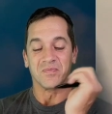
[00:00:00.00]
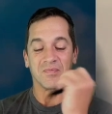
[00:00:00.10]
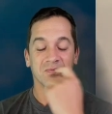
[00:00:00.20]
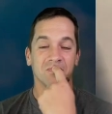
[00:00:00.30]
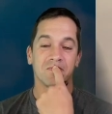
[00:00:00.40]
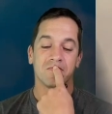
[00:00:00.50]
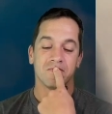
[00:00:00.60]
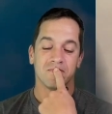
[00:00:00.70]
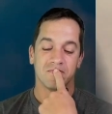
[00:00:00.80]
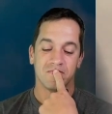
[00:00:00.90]

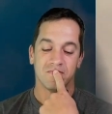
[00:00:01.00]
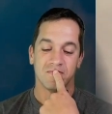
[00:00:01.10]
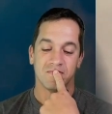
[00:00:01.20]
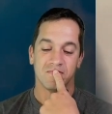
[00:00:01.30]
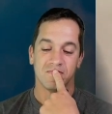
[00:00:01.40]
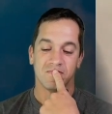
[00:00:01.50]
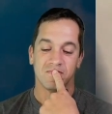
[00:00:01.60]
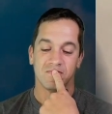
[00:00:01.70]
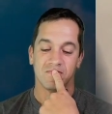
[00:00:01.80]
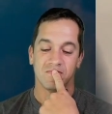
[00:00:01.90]

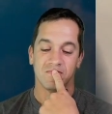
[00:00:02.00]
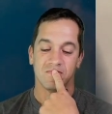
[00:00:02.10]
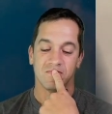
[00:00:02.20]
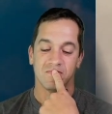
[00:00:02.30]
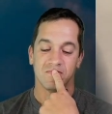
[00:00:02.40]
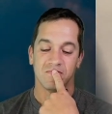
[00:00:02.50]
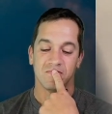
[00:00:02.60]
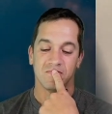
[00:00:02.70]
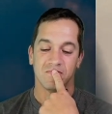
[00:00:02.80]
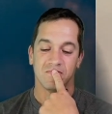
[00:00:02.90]

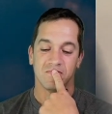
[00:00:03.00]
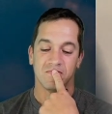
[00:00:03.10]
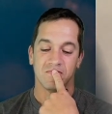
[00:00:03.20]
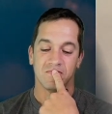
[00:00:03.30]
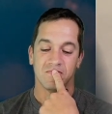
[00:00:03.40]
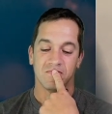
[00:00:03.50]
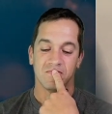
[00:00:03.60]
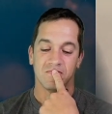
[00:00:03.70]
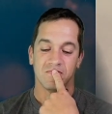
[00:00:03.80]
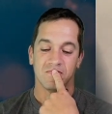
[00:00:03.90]

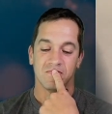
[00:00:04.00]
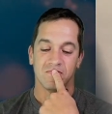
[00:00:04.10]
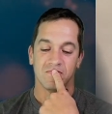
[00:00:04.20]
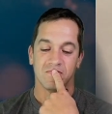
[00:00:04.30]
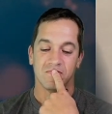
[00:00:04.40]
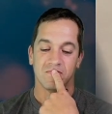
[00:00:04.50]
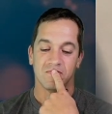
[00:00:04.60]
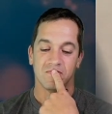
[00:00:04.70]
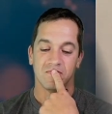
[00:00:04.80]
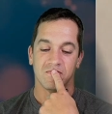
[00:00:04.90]

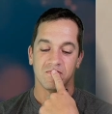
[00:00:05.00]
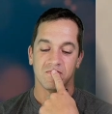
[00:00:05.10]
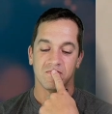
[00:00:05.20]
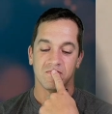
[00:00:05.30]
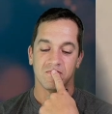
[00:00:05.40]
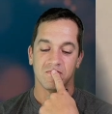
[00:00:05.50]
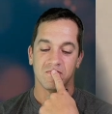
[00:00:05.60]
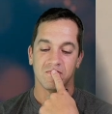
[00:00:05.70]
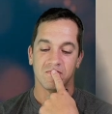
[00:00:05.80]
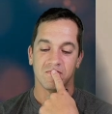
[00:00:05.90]

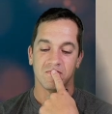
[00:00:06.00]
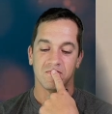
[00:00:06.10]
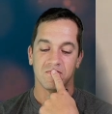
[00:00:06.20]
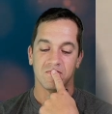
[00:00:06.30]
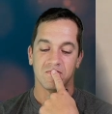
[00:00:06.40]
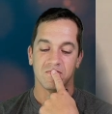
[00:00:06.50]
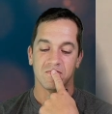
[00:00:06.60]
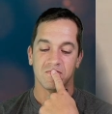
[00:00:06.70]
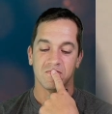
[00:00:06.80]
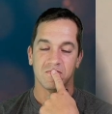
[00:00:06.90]

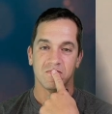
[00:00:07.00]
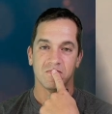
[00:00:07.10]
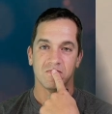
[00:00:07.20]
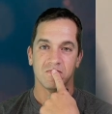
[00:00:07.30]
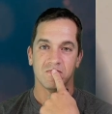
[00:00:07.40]
(no one is talking)